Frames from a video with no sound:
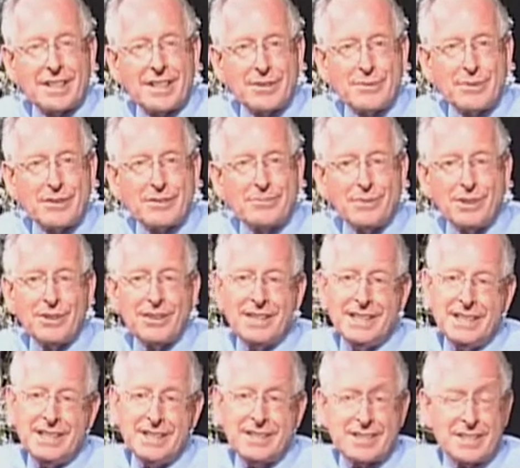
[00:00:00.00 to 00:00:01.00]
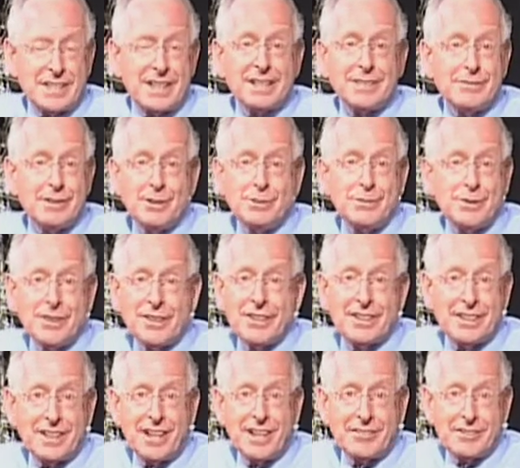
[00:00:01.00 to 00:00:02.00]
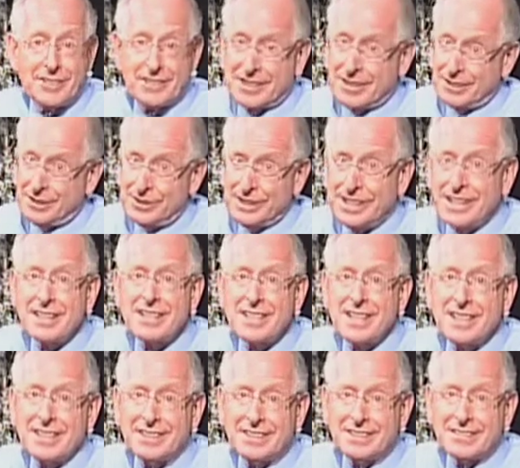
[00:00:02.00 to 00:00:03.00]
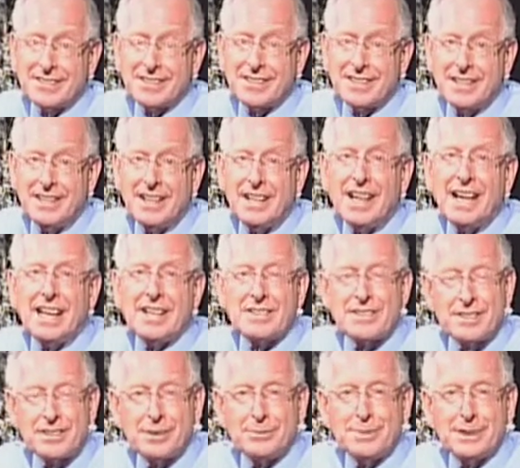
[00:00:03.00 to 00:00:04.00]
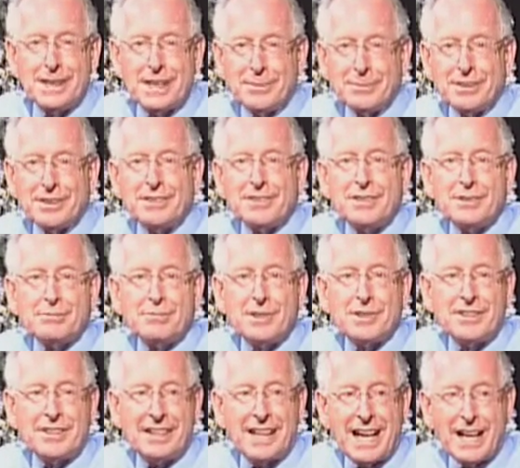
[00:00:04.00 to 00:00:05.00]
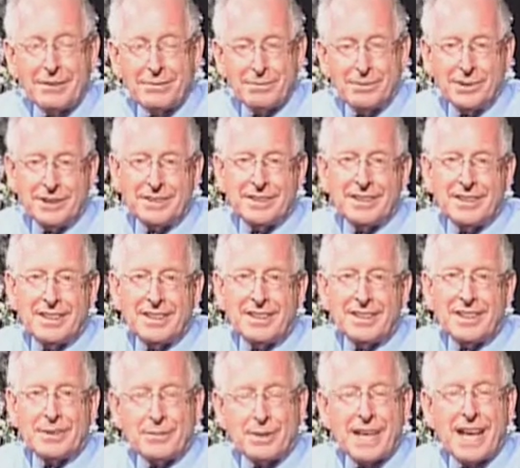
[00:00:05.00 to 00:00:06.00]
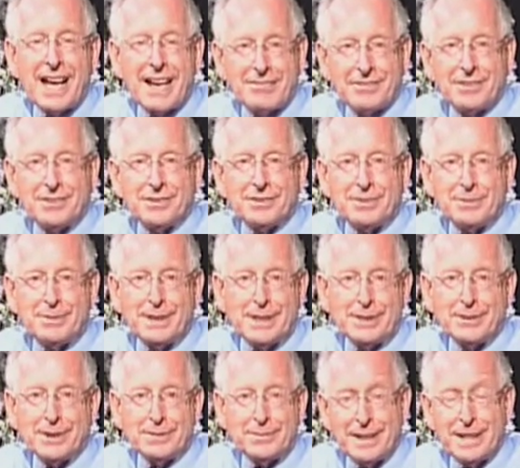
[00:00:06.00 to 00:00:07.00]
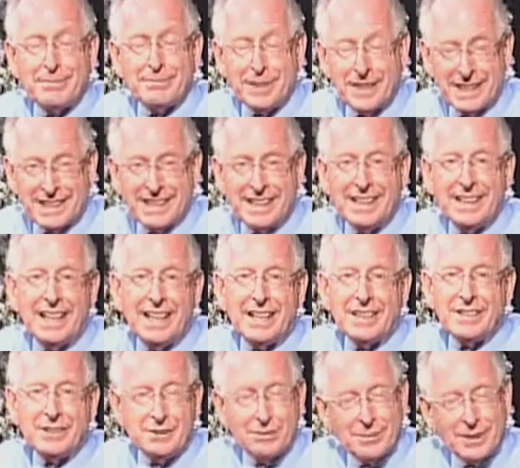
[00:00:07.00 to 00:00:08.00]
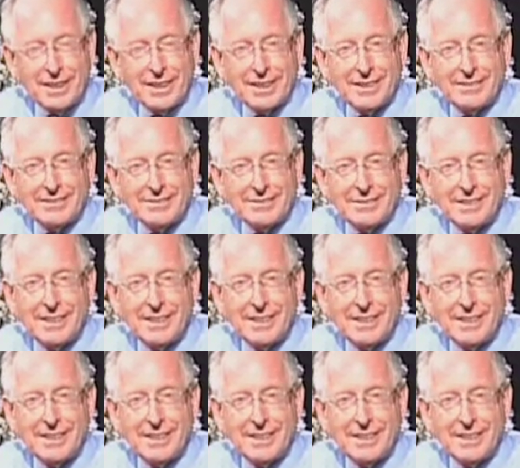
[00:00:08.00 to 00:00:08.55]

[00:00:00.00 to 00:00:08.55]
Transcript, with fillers: one hundred employees, none of whom are at the office, including executives, and still be able to put the output that it would have to to be able to make money and do well?